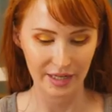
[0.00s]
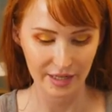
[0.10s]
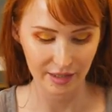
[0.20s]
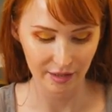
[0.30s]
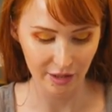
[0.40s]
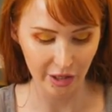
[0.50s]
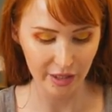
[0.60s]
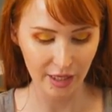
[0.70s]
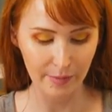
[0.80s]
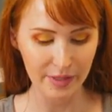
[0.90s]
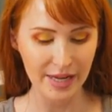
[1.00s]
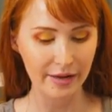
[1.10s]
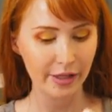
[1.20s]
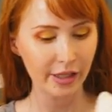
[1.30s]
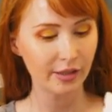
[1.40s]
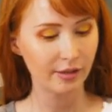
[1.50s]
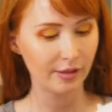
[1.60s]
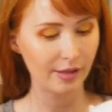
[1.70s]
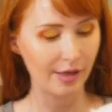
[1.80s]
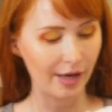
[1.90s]
It's starting to come together.
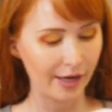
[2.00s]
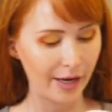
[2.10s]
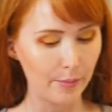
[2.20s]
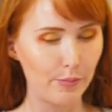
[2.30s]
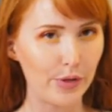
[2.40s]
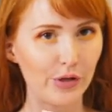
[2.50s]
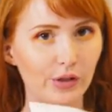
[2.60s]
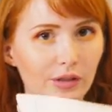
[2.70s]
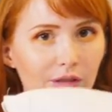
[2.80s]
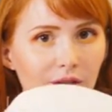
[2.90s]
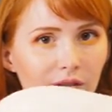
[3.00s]
I got a bill.